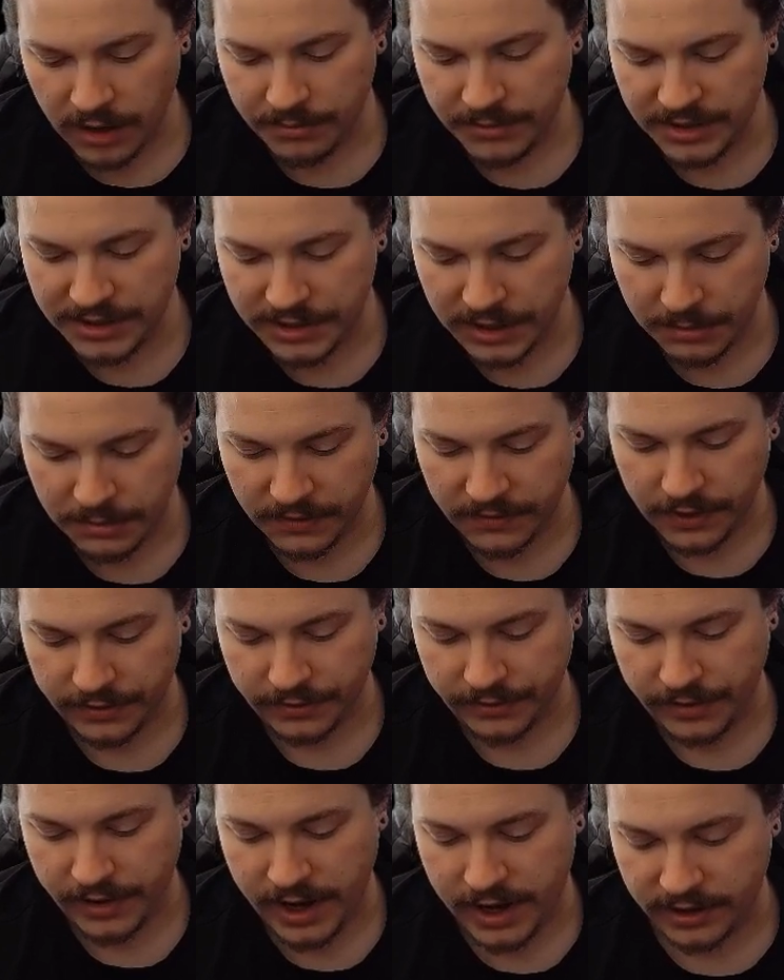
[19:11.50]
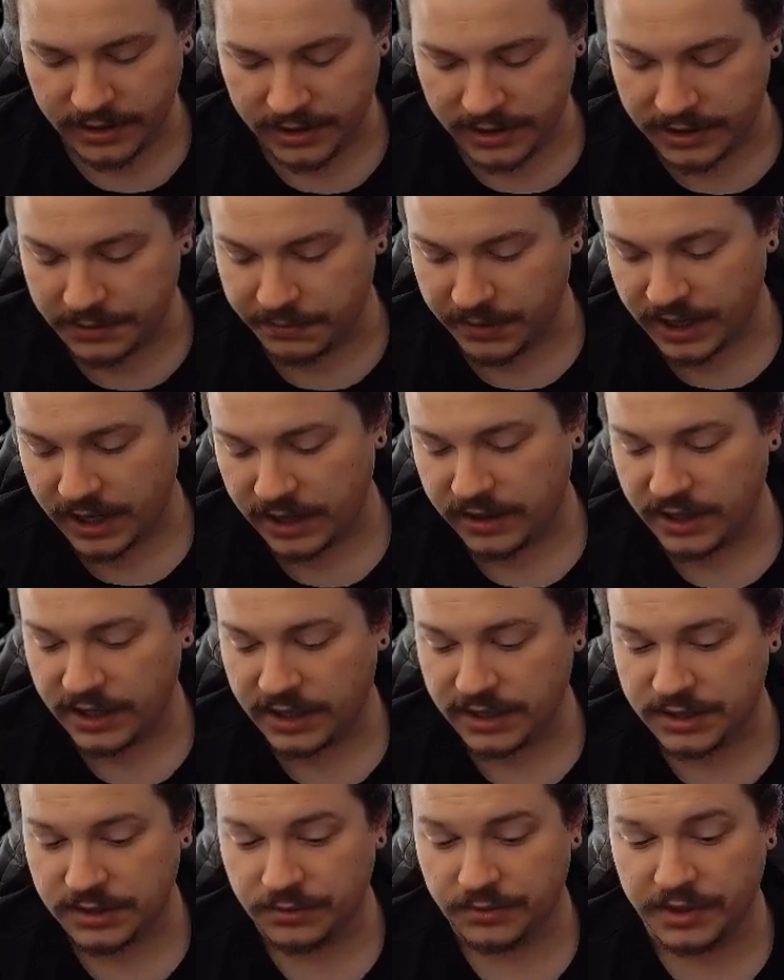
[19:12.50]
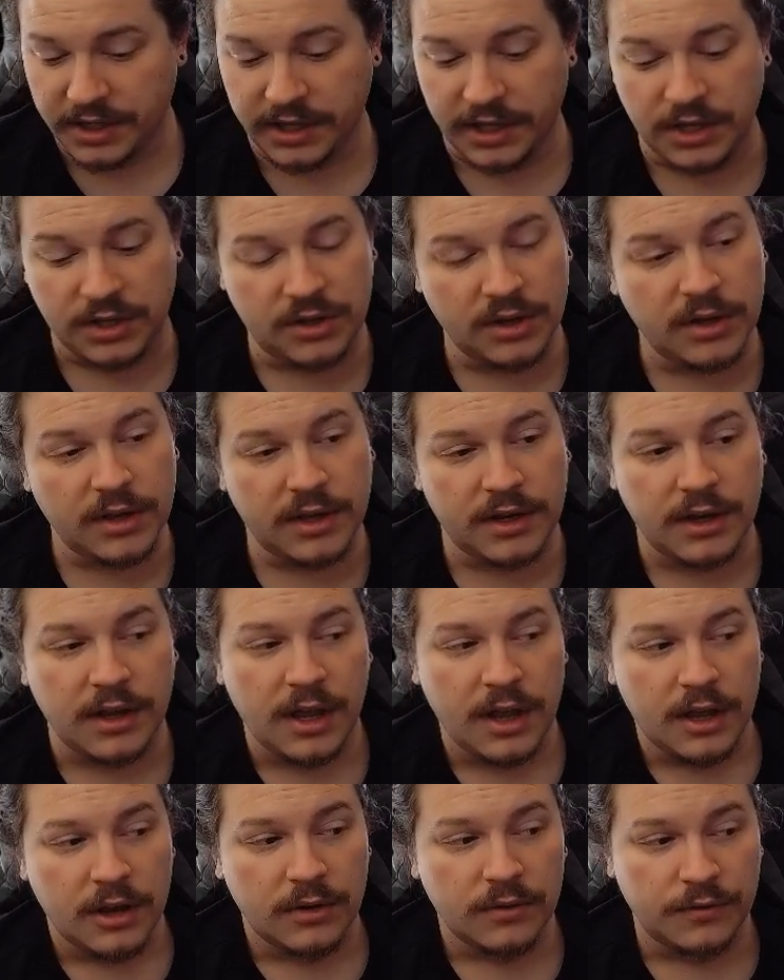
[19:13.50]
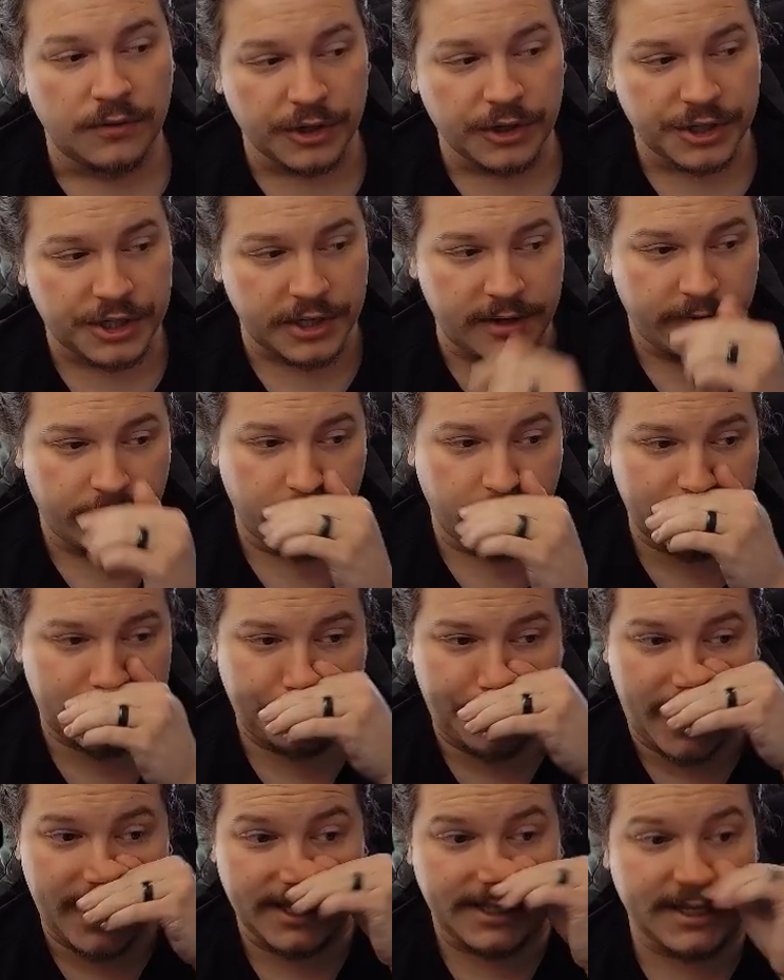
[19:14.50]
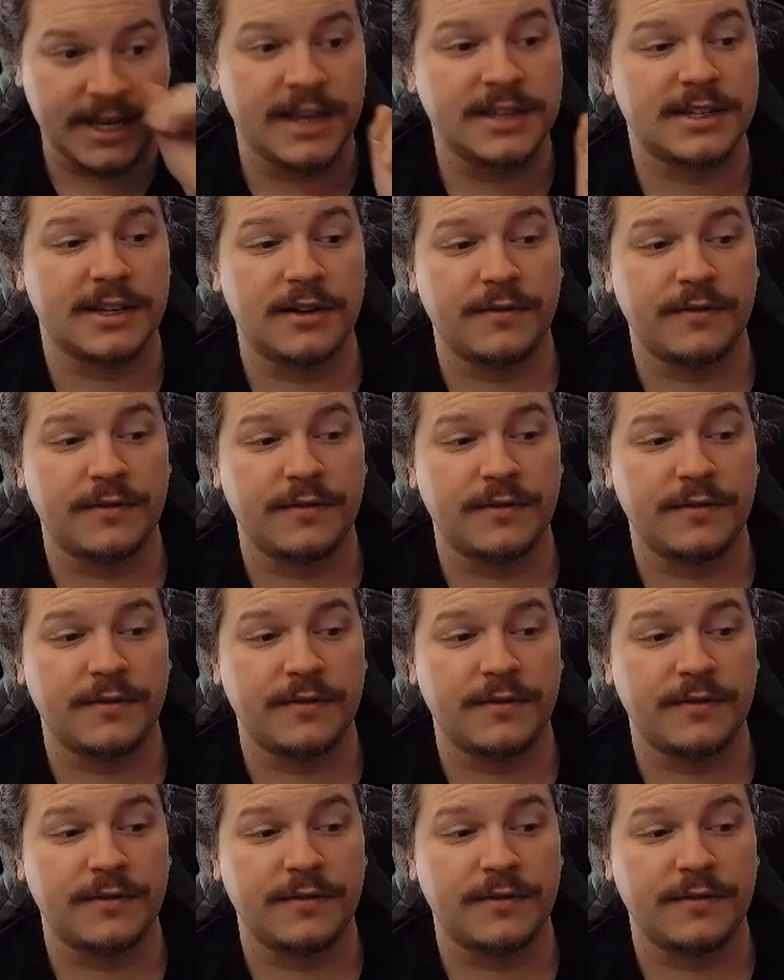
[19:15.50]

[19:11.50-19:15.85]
Museum of Other Realities, but I think it's a really good version of what space is.